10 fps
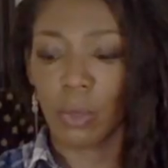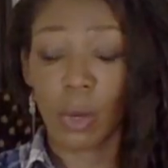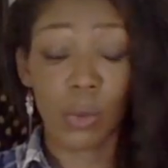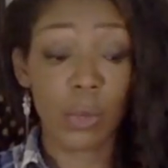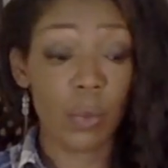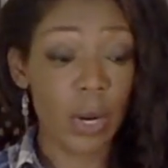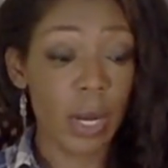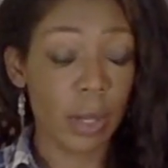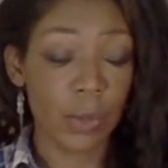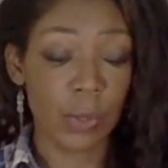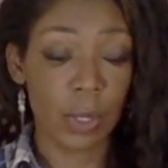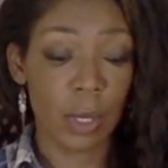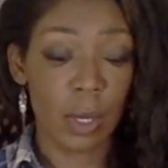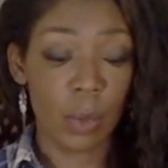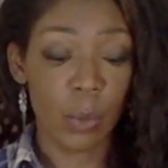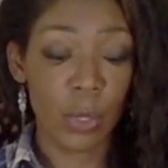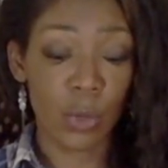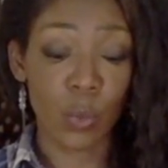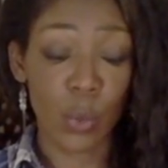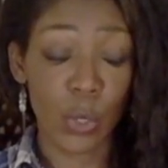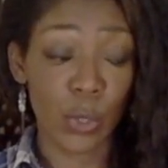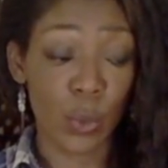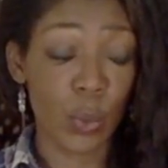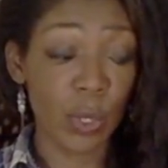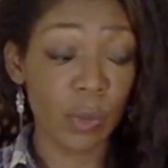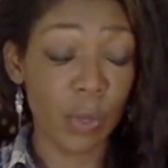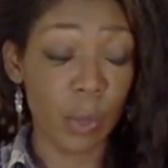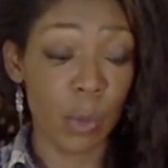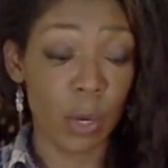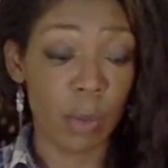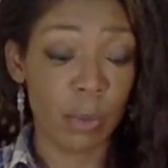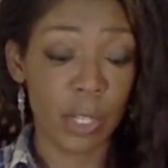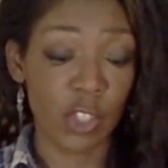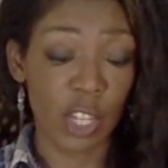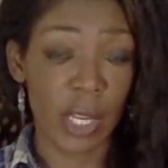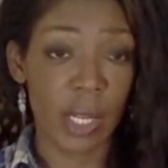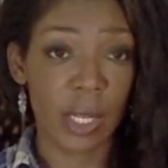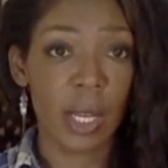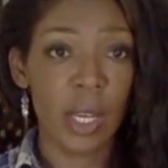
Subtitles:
go somewhere else where you will feel more appreciated.